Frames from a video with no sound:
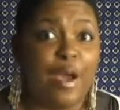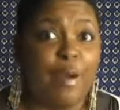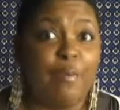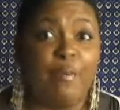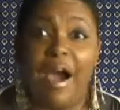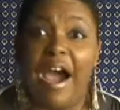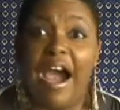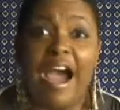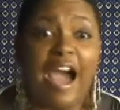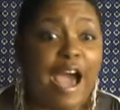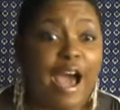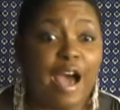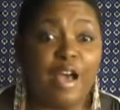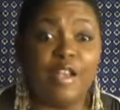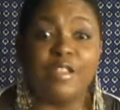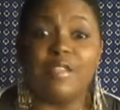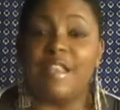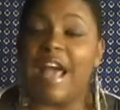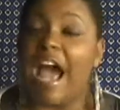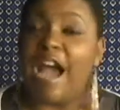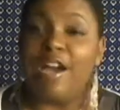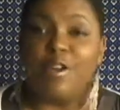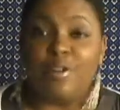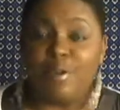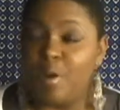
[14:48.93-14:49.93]
My house,
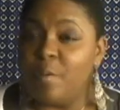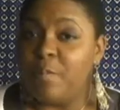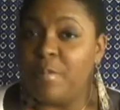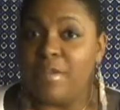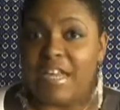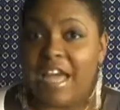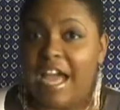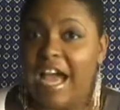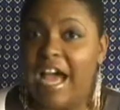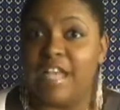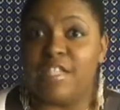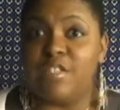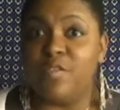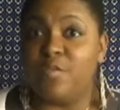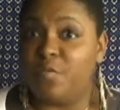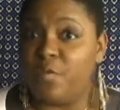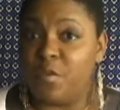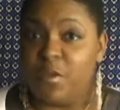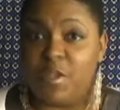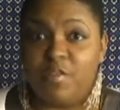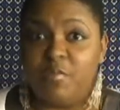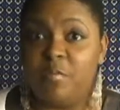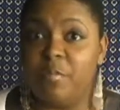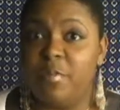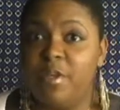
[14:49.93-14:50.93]
I grew up in a house
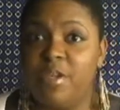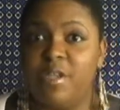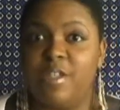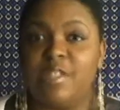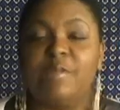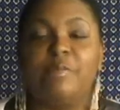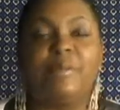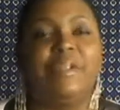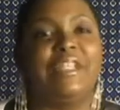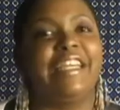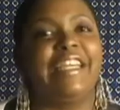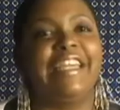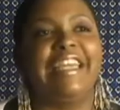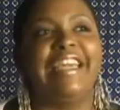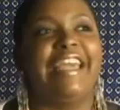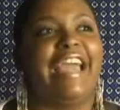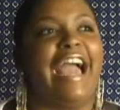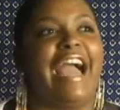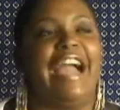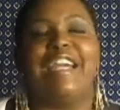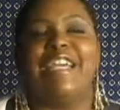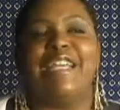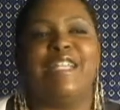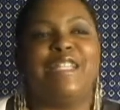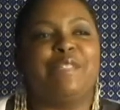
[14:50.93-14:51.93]
full of books, but again,
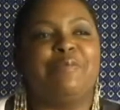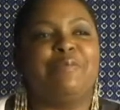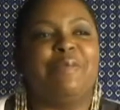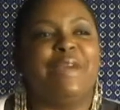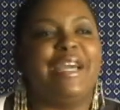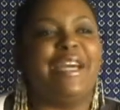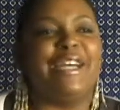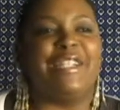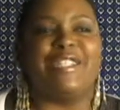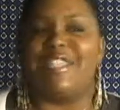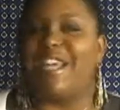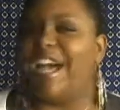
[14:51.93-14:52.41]
I can't spell,